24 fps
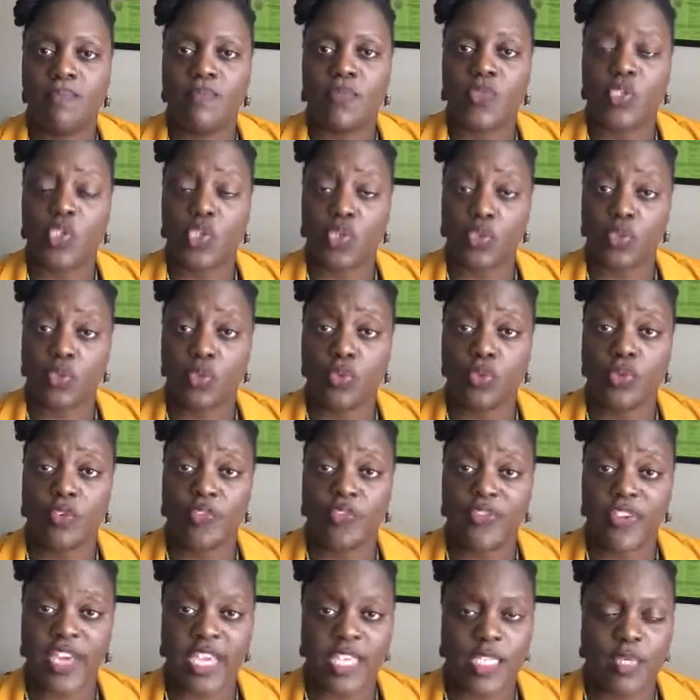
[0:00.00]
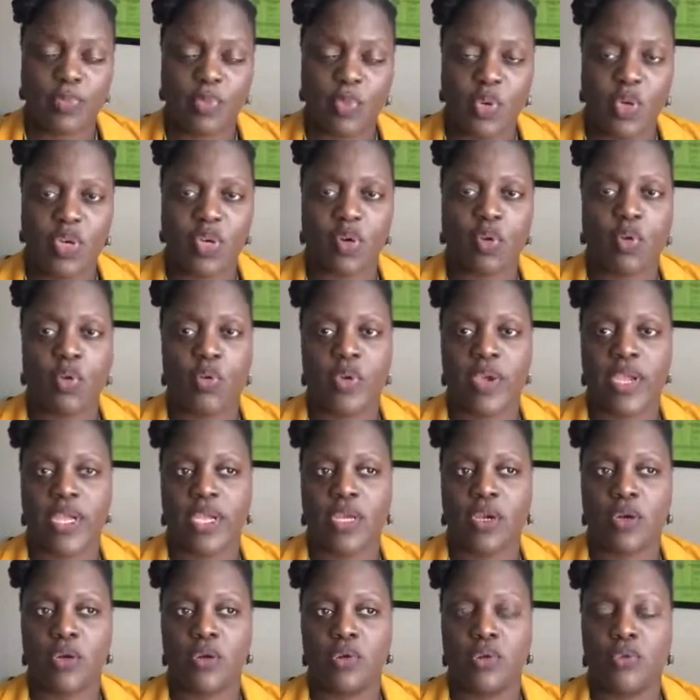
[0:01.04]
to Facebook, or it
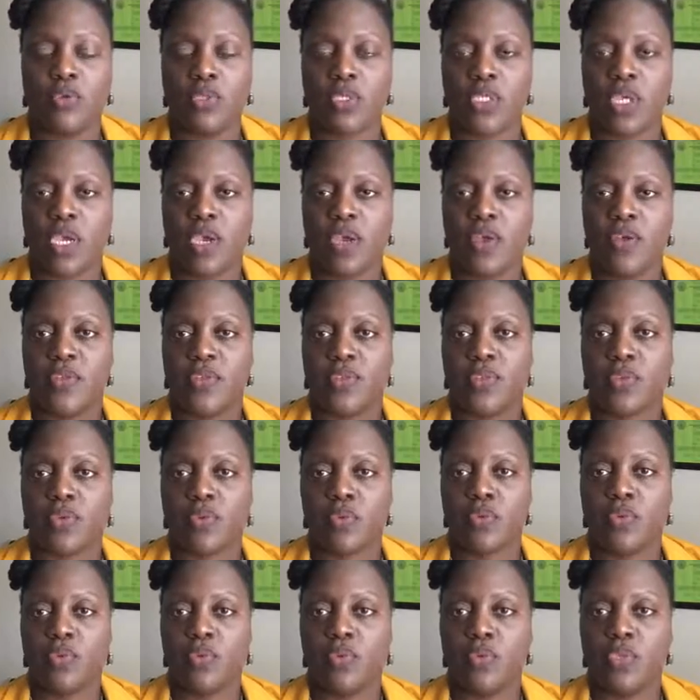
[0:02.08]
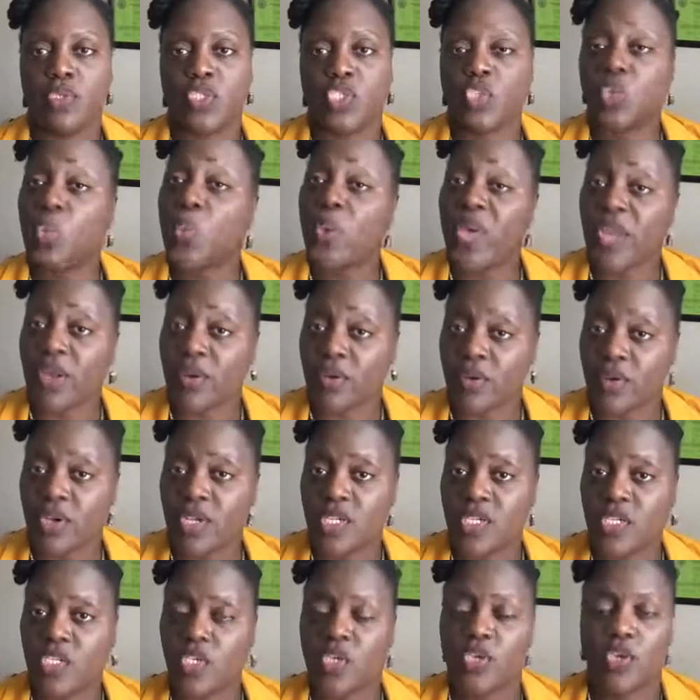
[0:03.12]
goes through Twitter
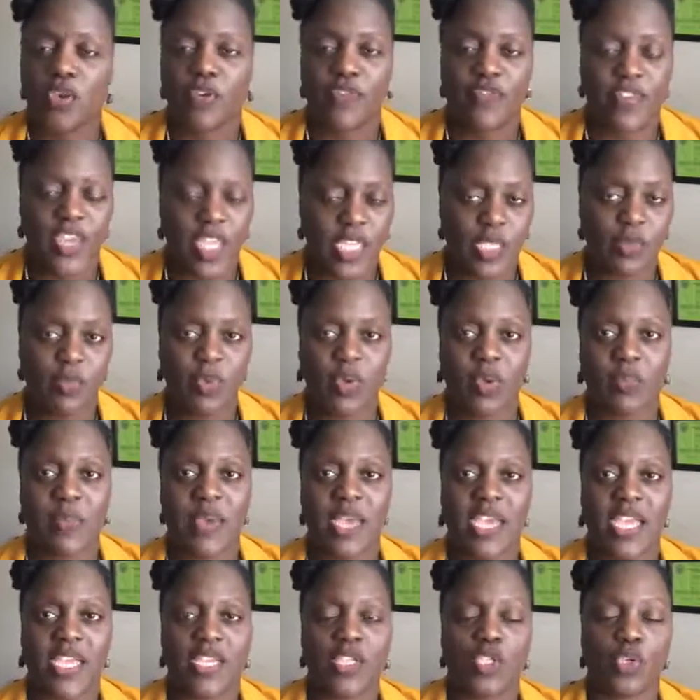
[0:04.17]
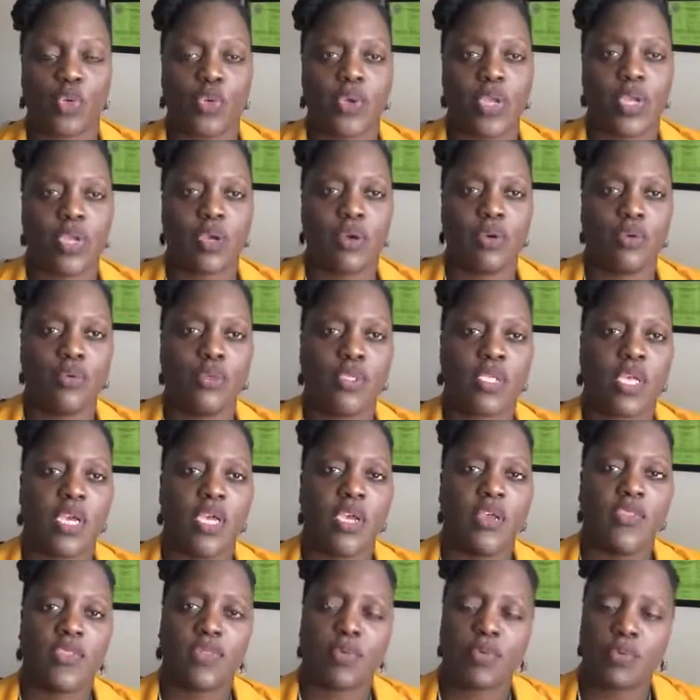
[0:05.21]
to your Facebook page, or it goes
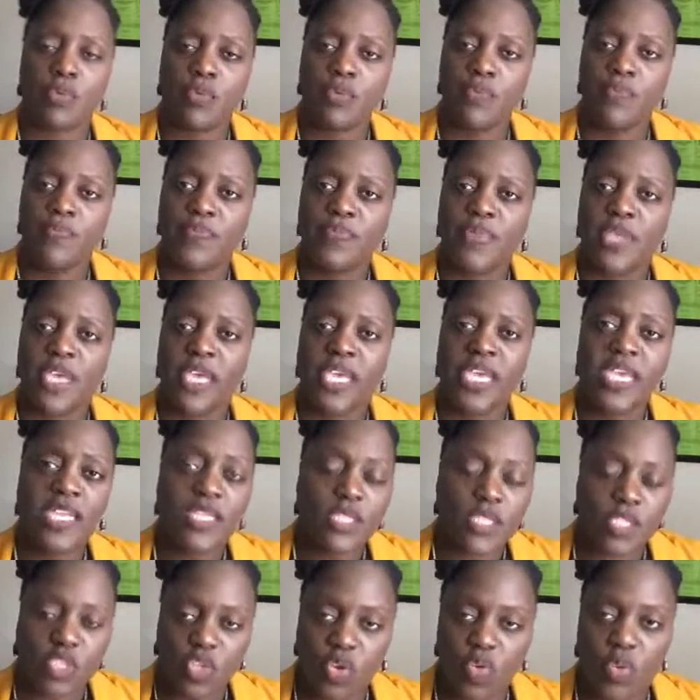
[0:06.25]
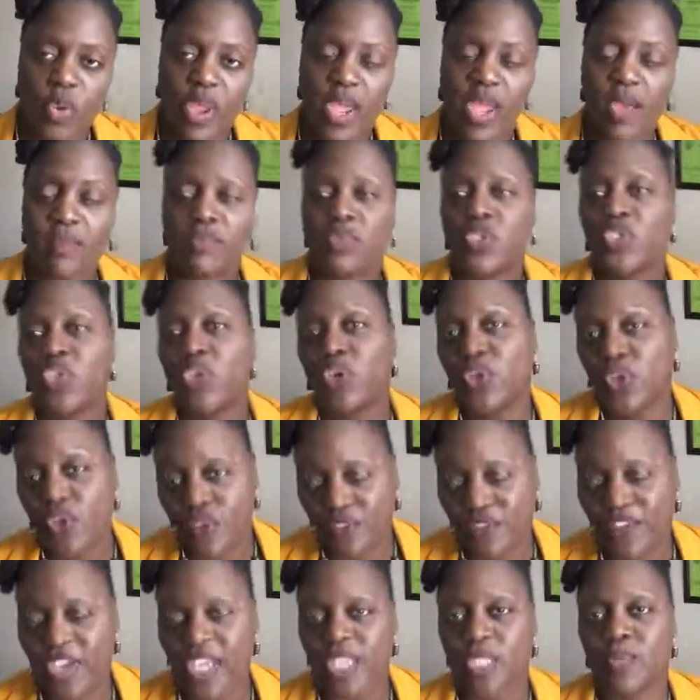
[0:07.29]
through Instagram to your
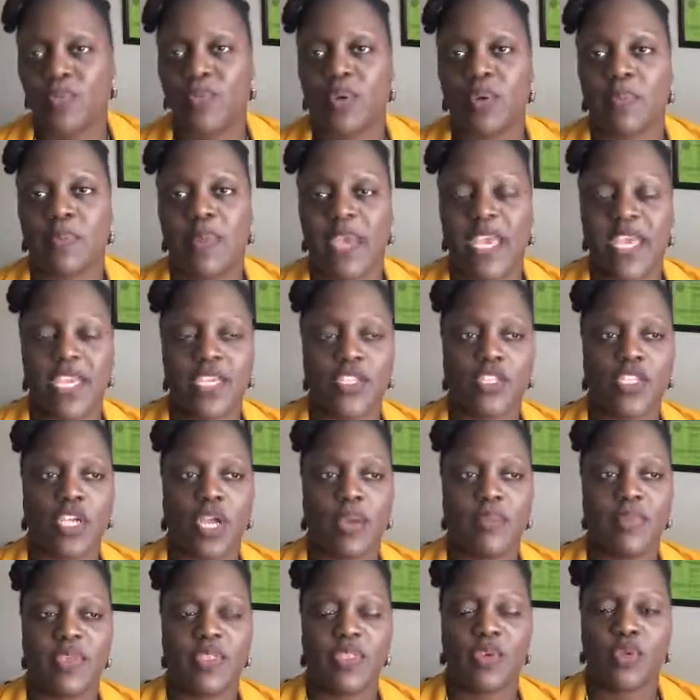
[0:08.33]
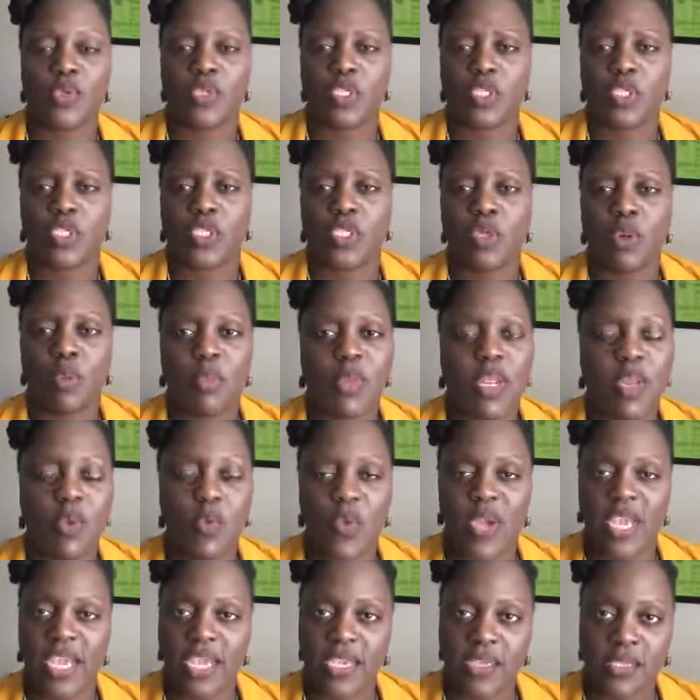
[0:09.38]
Facebook page. I mean, there's so many
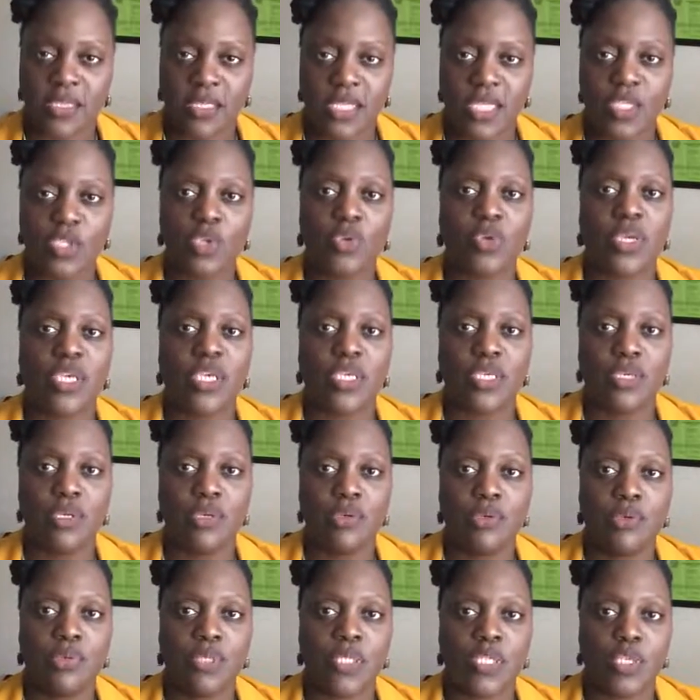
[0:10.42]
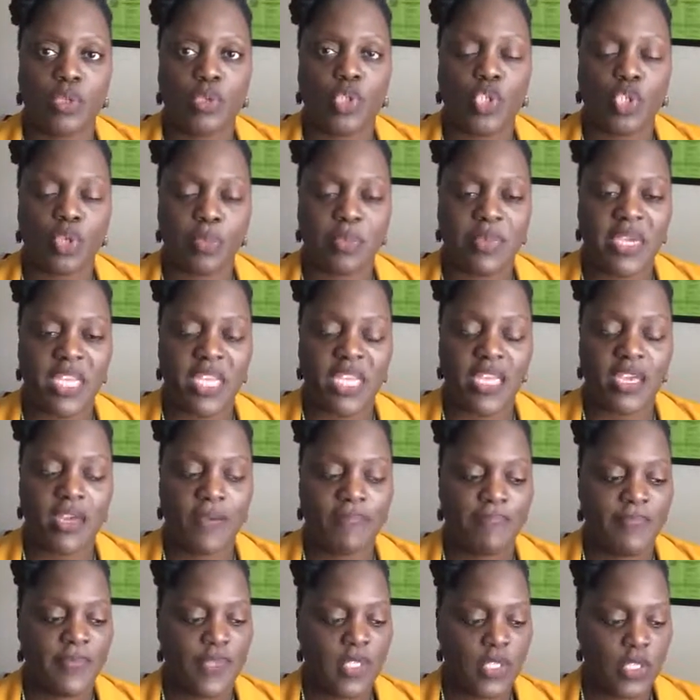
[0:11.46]
ways that you can use social media
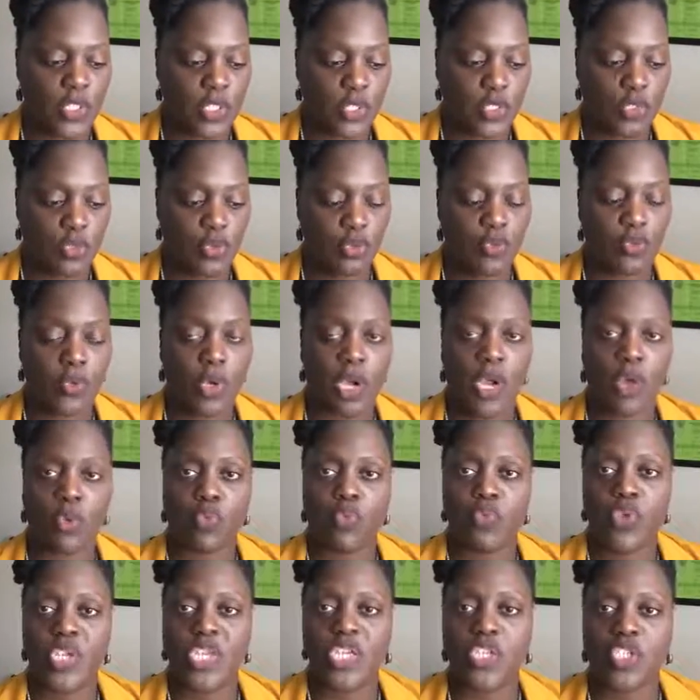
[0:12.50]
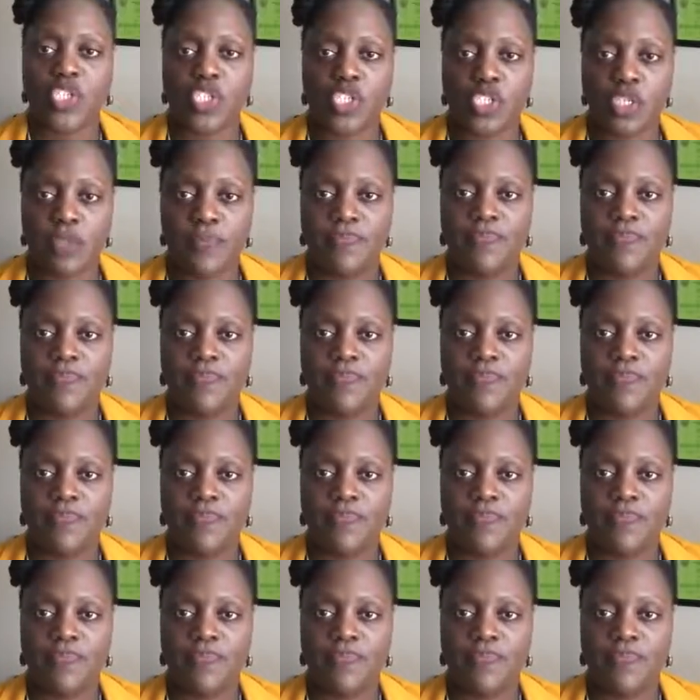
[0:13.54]
to reach